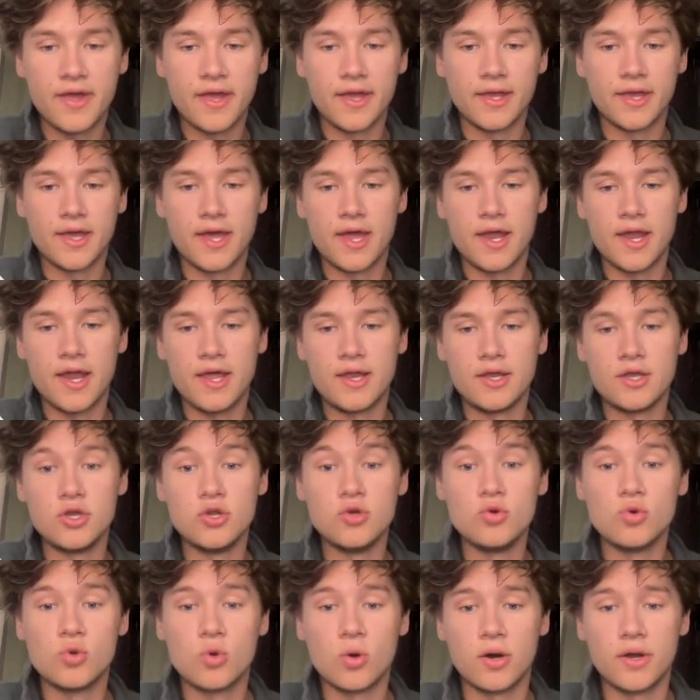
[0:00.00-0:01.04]
and get a
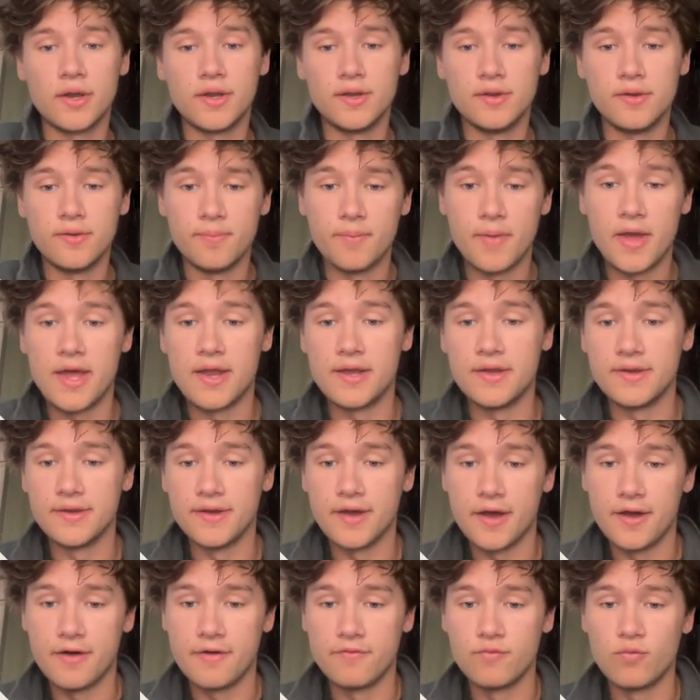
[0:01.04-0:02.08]
new quantity demanded
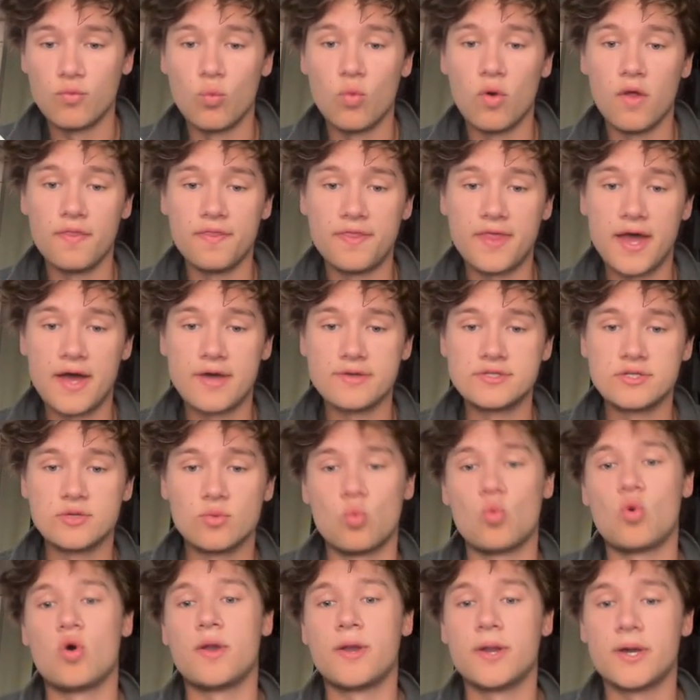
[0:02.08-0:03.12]
of
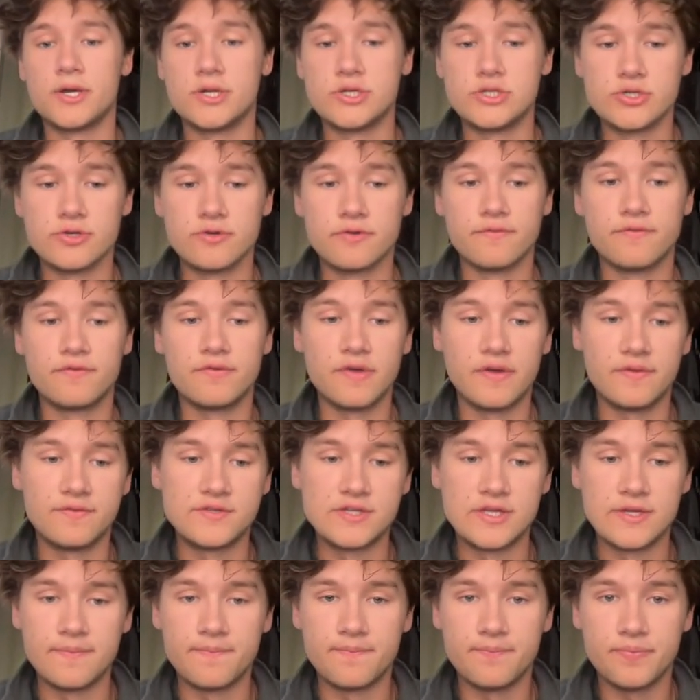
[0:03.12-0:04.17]

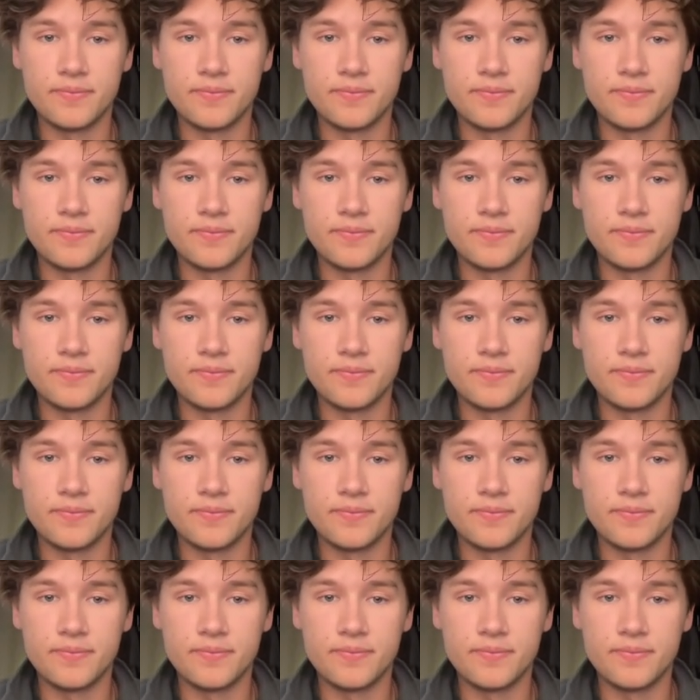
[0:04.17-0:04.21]
1,150.